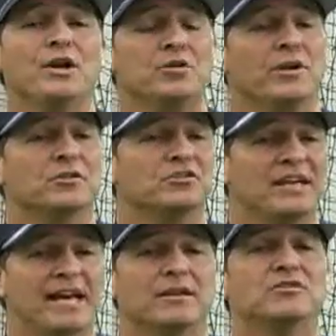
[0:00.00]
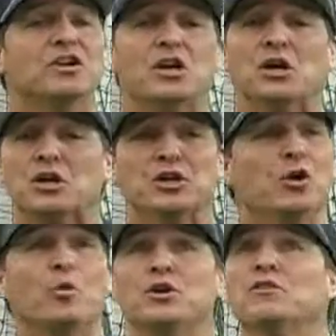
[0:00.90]
you to understand is, you know,
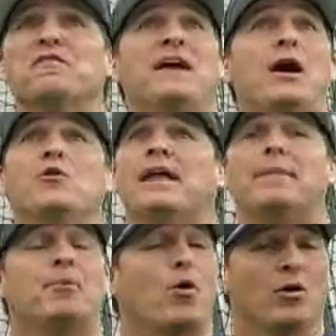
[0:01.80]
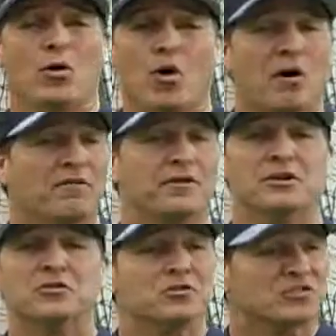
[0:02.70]
when you're fouling that ball off or
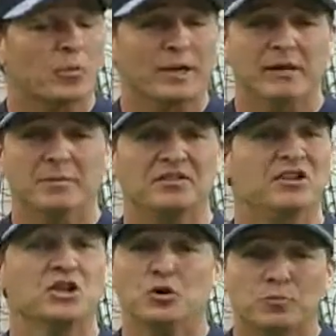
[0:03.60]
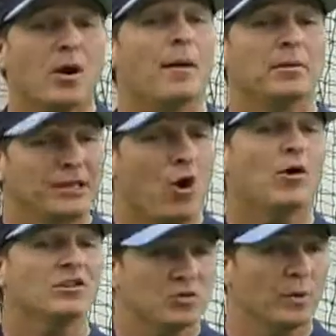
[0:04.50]
you're swinging or missing, you probably
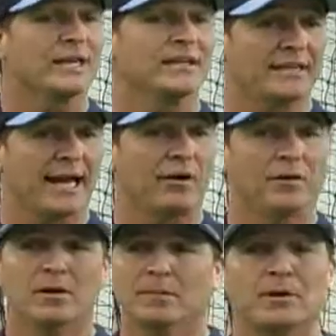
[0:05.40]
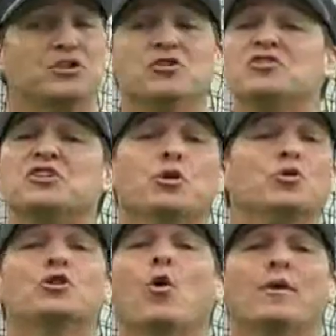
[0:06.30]
are swinging down, but you still
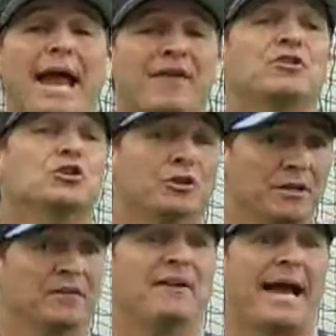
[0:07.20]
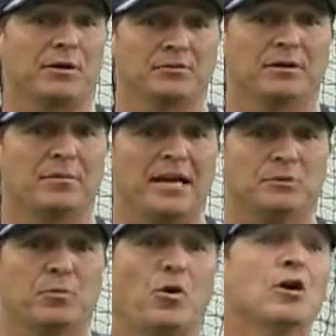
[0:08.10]
don't have a good enough angle to the baseball.